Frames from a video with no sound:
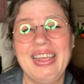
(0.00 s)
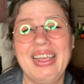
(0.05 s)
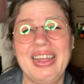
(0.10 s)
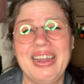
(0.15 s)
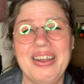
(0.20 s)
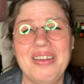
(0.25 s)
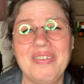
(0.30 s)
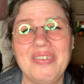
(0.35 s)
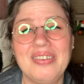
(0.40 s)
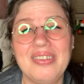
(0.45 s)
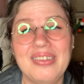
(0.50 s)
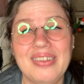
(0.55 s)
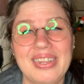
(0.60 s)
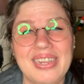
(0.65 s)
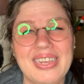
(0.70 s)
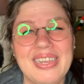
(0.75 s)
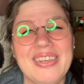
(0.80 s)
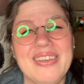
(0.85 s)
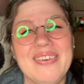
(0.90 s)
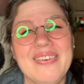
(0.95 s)
And I will
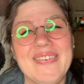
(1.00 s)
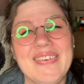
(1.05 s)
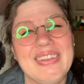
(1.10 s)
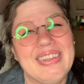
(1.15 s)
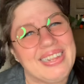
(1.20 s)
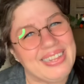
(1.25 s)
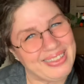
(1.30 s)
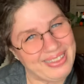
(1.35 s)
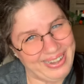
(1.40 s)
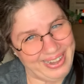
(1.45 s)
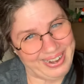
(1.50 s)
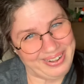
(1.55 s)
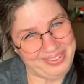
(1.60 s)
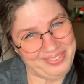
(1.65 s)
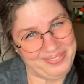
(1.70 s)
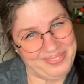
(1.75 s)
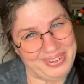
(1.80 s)
see you in the next